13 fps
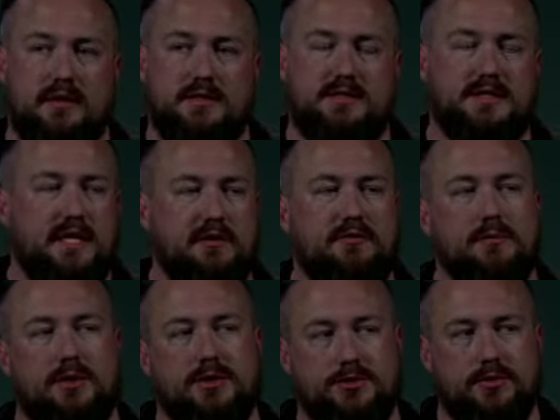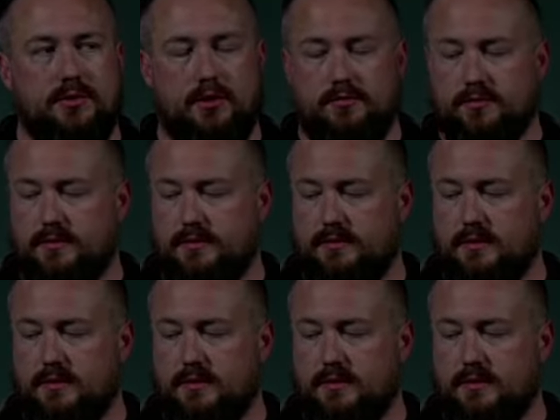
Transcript: to give Him control over.